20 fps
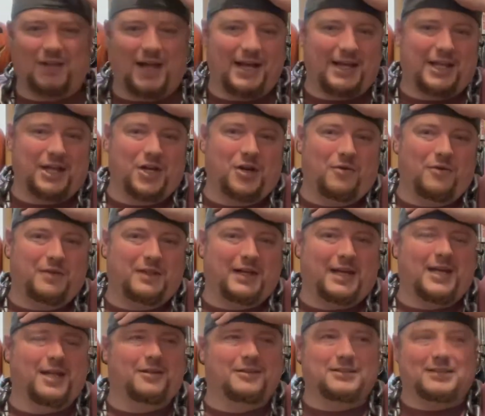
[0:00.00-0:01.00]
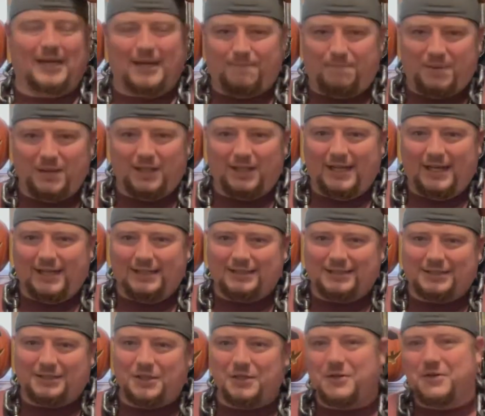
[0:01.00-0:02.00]
Like, you know, the killers, like Billy and
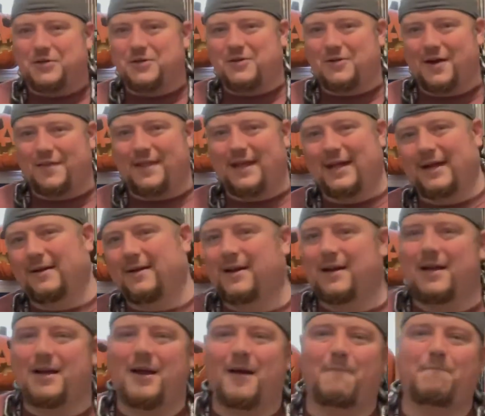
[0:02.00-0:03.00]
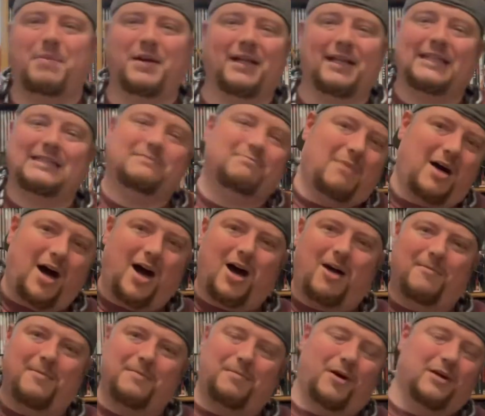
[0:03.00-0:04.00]
Stu and then Billy's
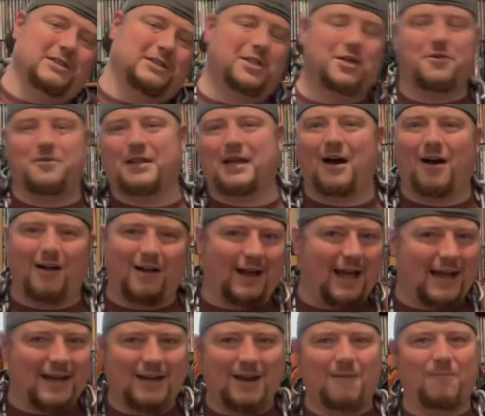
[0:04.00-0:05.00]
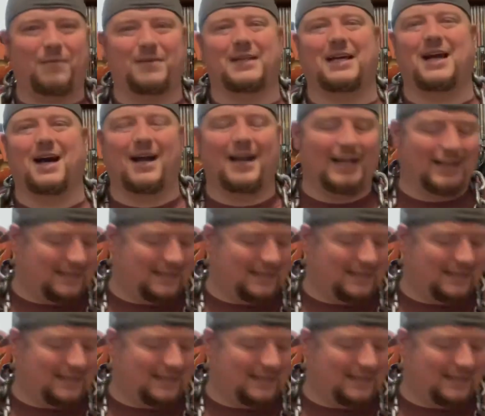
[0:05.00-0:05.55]
mom in part two, they all end up with gun at